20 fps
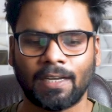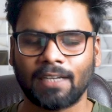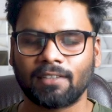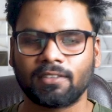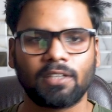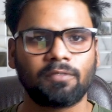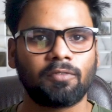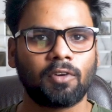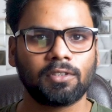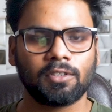
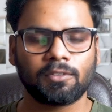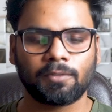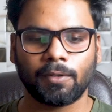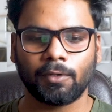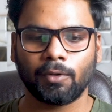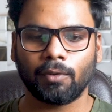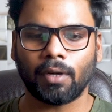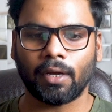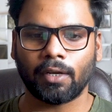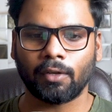That's it for this
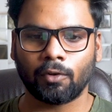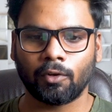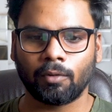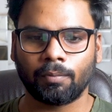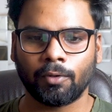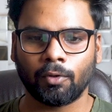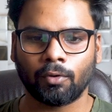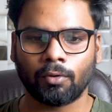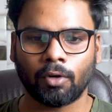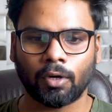video. I
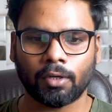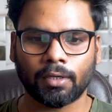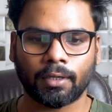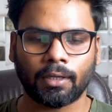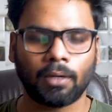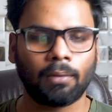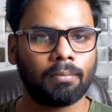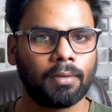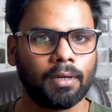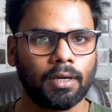hope you got the
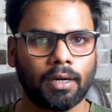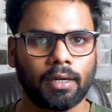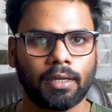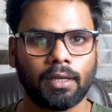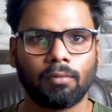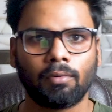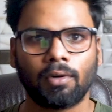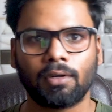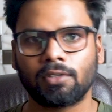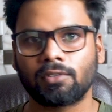complete
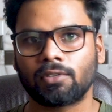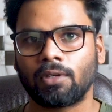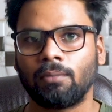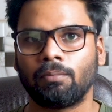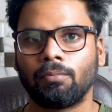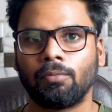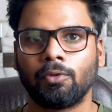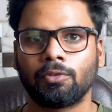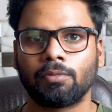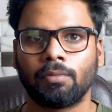idea what this
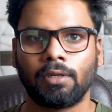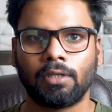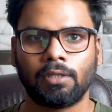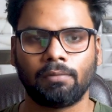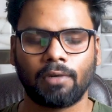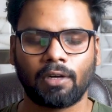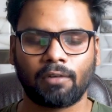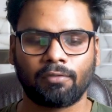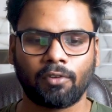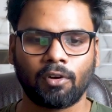Compose
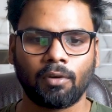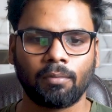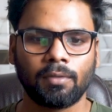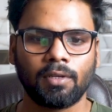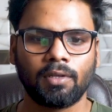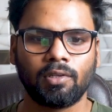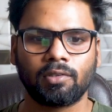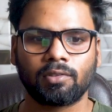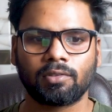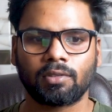multi-platform
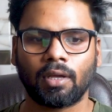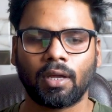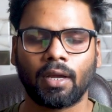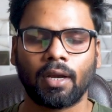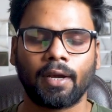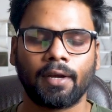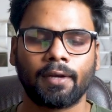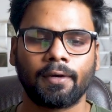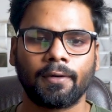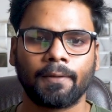is,
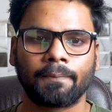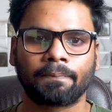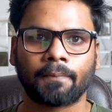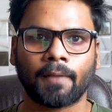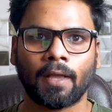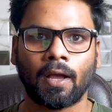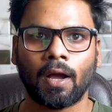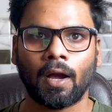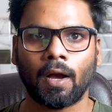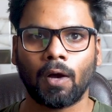and
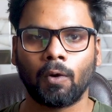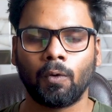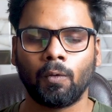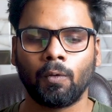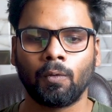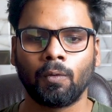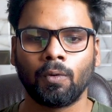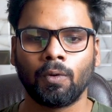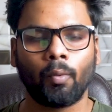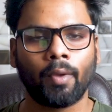
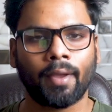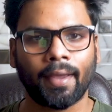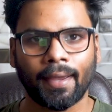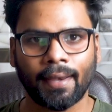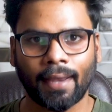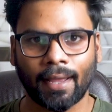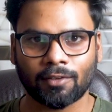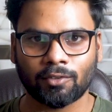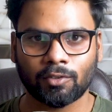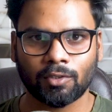how we
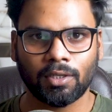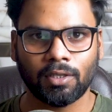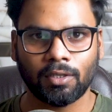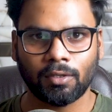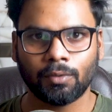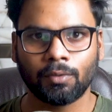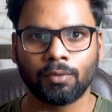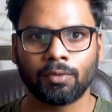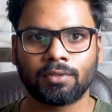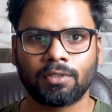can actually
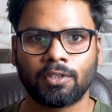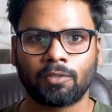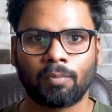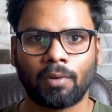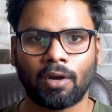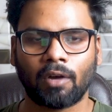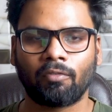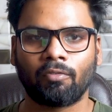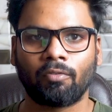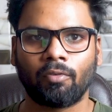use this
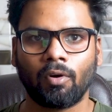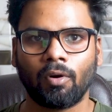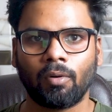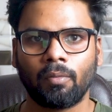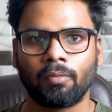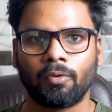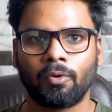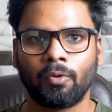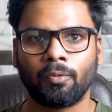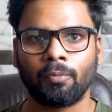
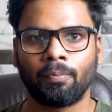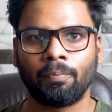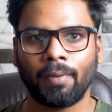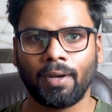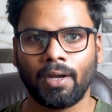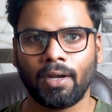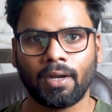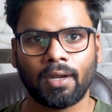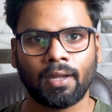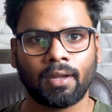platform to
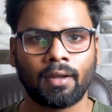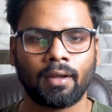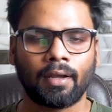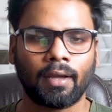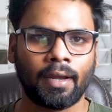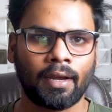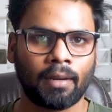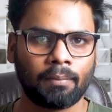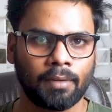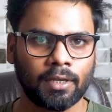build
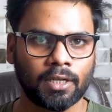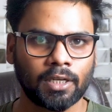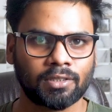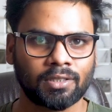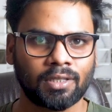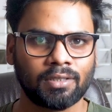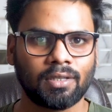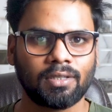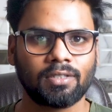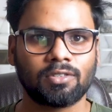an
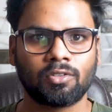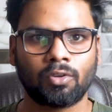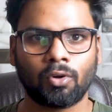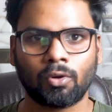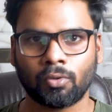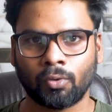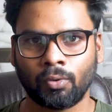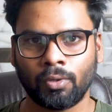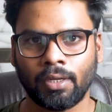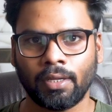application that is
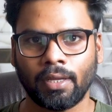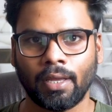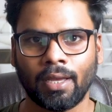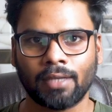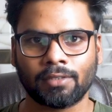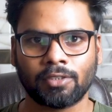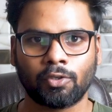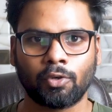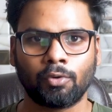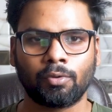not only
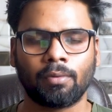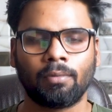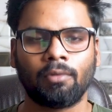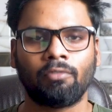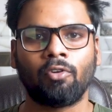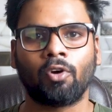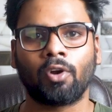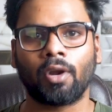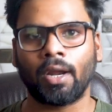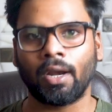executable
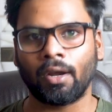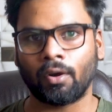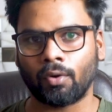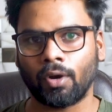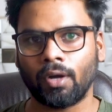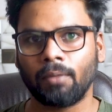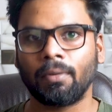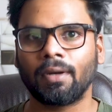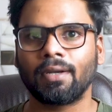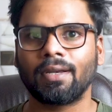for
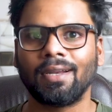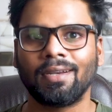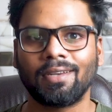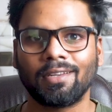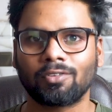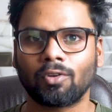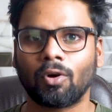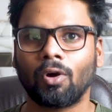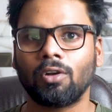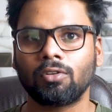Android, but it
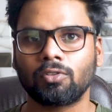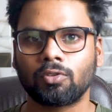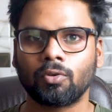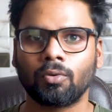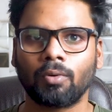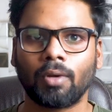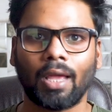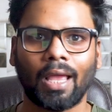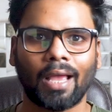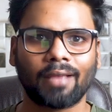is
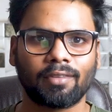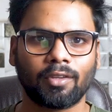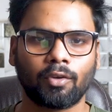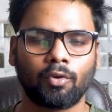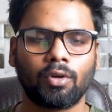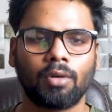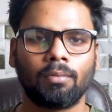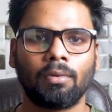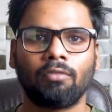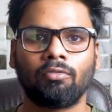also
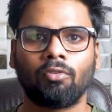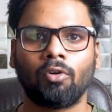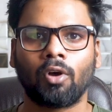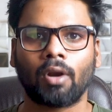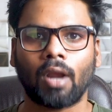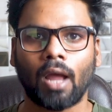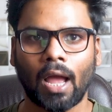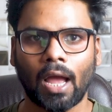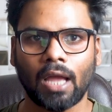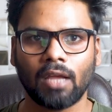executable for
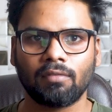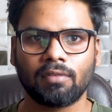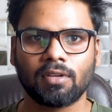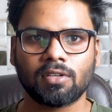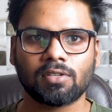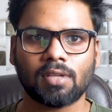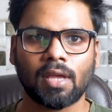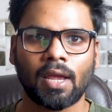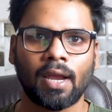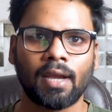
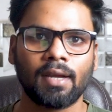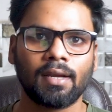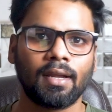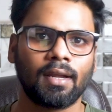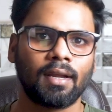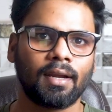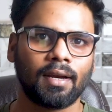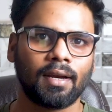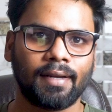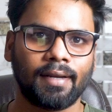iOS and
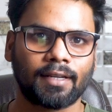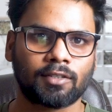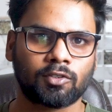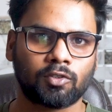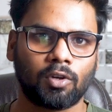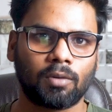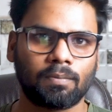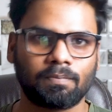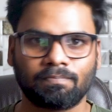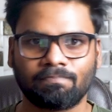
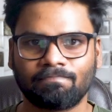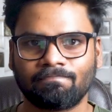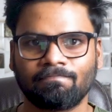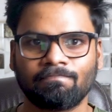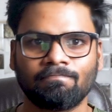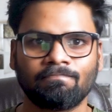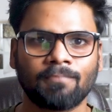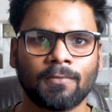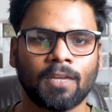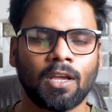desktop.
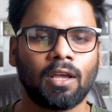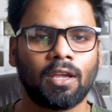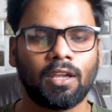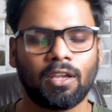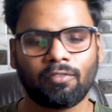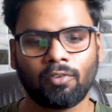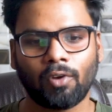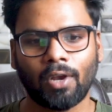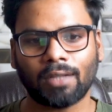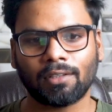
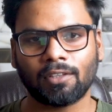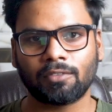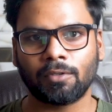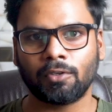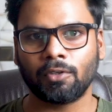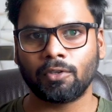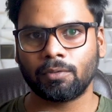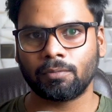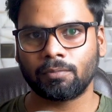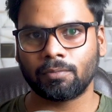If you like this
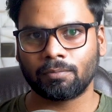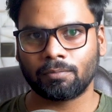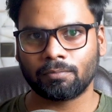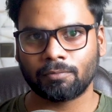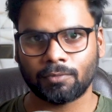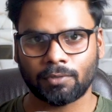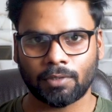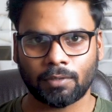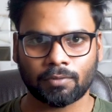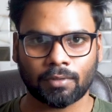video,
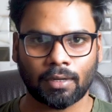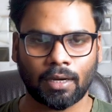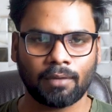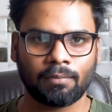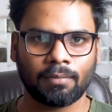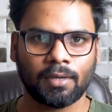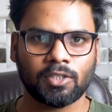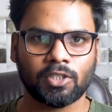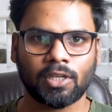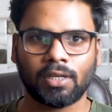
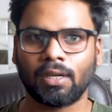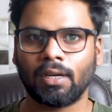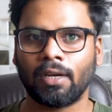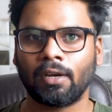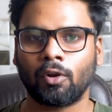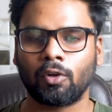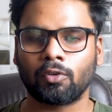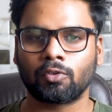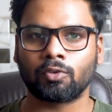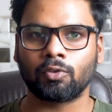subscribe my channel
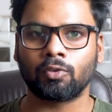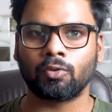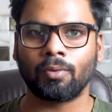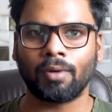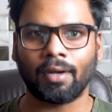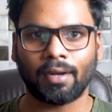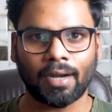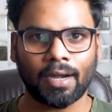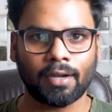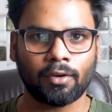and also
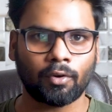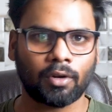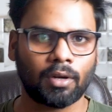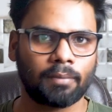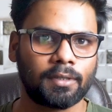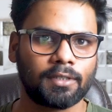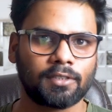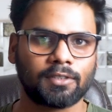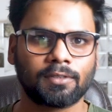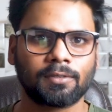write your
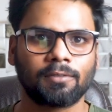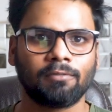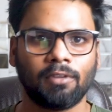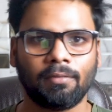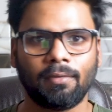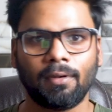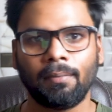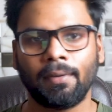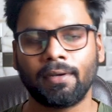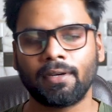comments. We
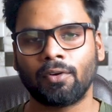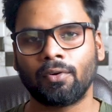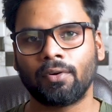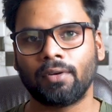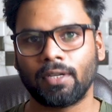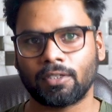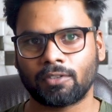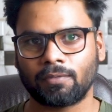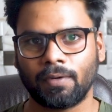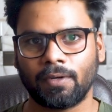will meet in our
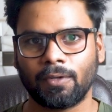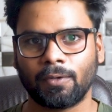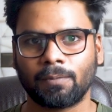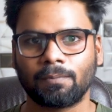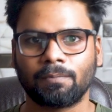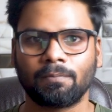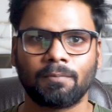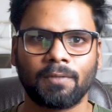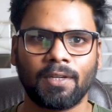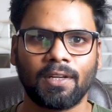next video.
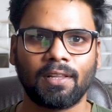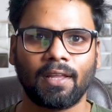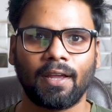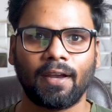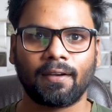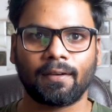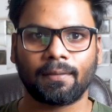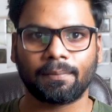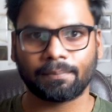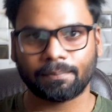Till
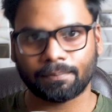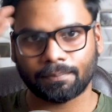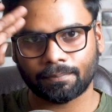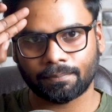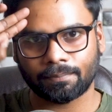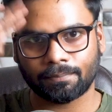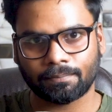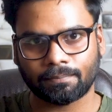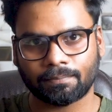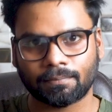that,
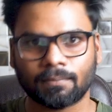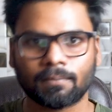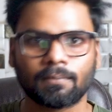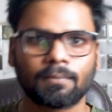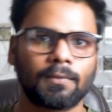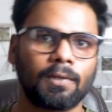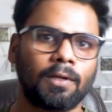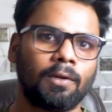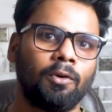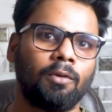
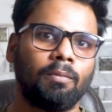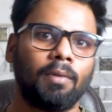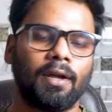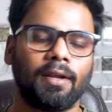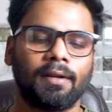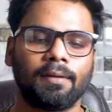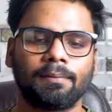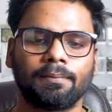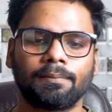goodbye.